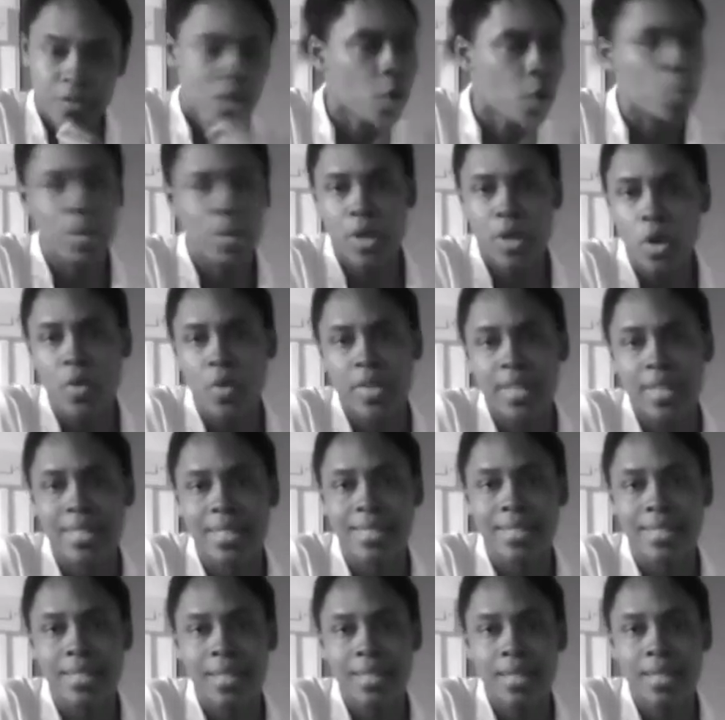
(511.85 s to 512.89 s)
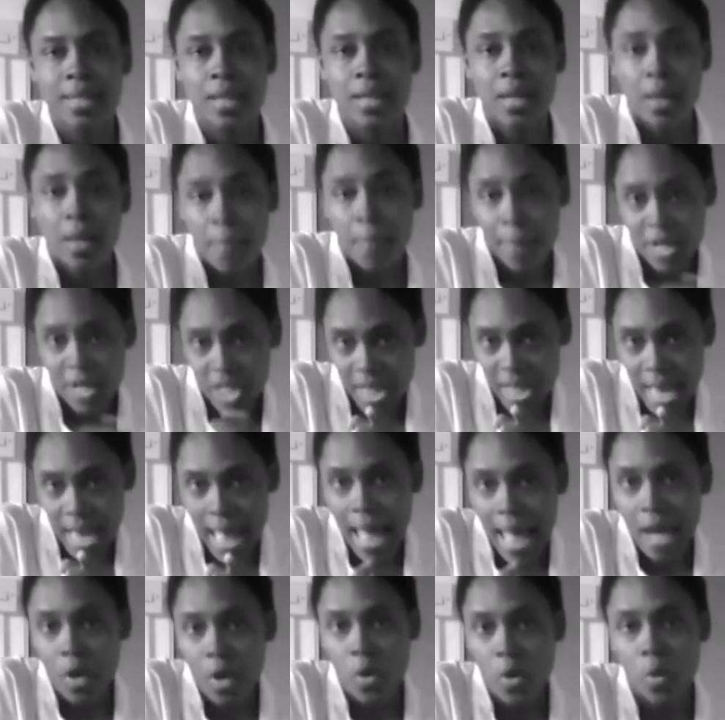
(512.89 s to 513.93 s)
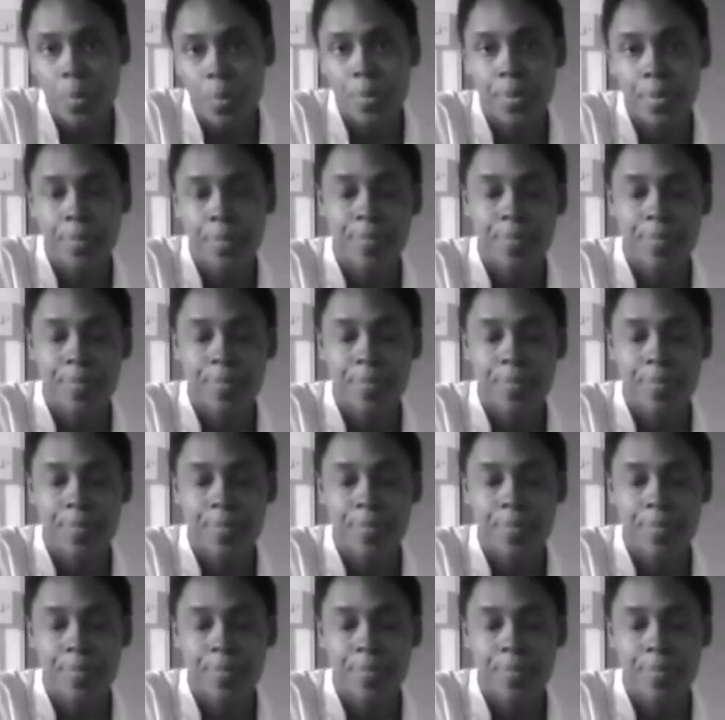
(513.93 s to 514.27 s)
No, we know this. But she had hope.